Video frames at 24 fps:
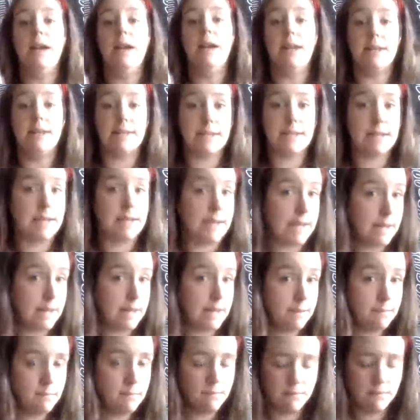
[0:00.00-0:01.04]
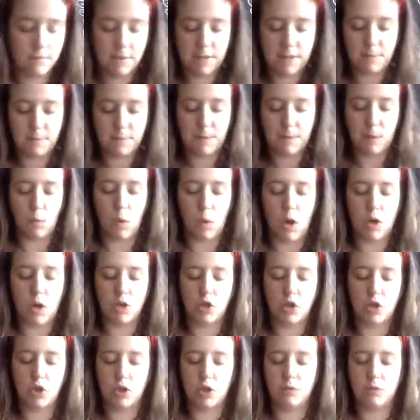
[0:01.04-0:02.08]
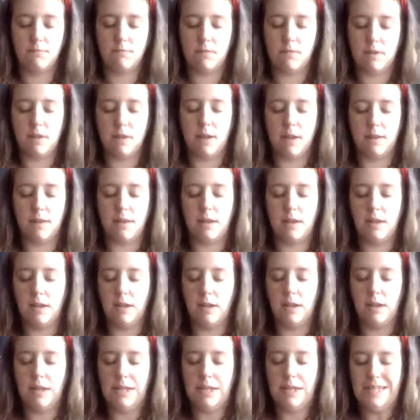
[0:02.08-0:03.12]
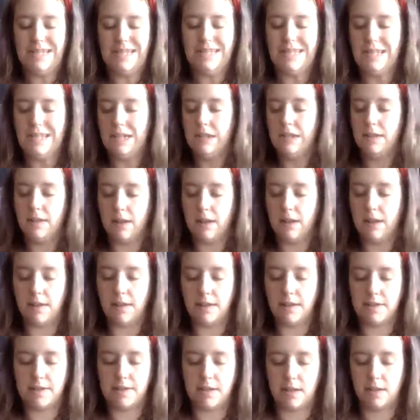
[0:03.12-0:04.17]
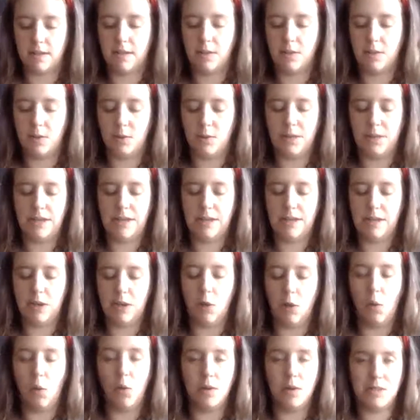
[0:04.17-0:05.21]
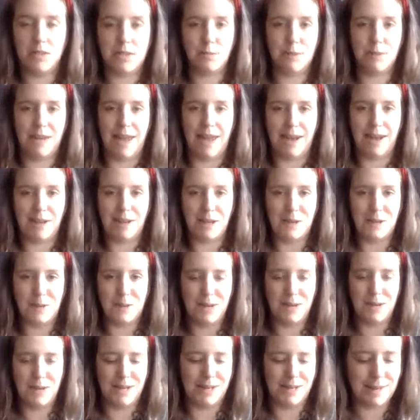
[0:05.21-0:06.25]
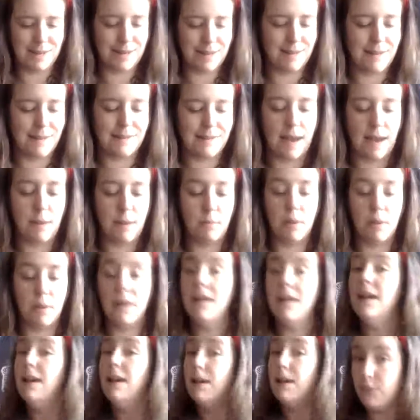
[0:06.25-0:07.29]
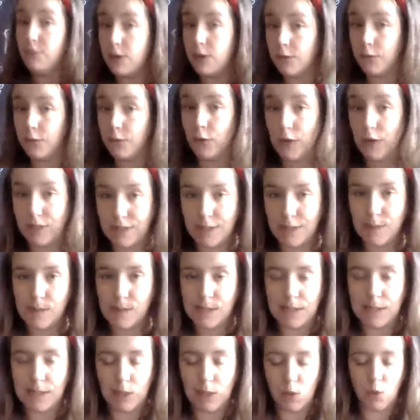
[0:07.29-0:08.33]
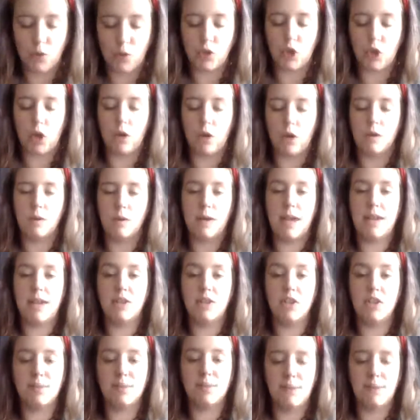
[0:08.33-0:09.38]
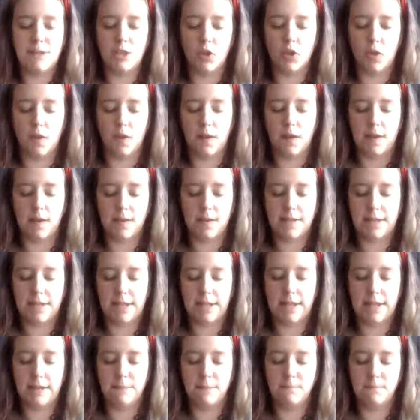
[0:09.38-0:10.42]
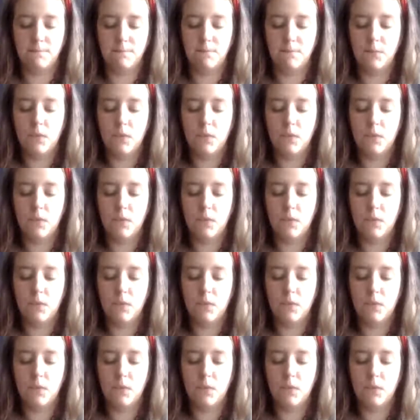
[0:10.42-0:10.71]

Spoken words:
It's clean, it's been washed, nothing stuck to it, no old spaghetti or anything like that, but feel free to use an old jar, okay? Just make sure that it's clean.